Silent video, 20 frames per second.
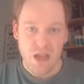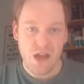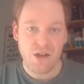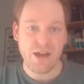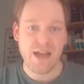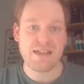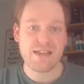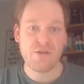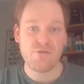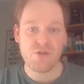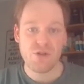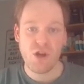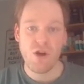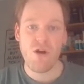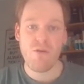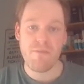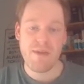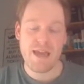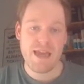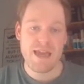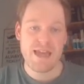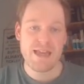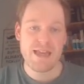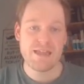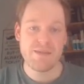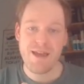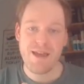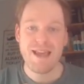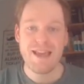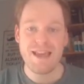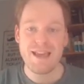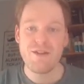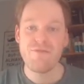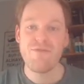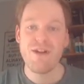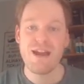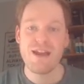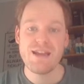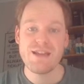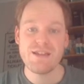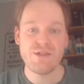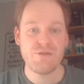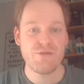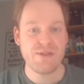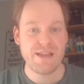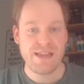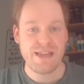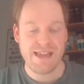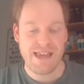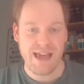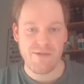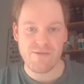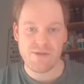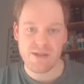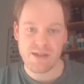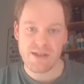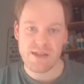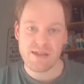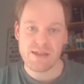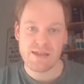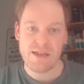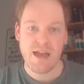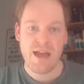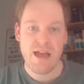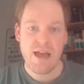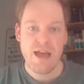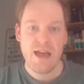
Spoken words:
Okay, so Tommy is making arrays using counters.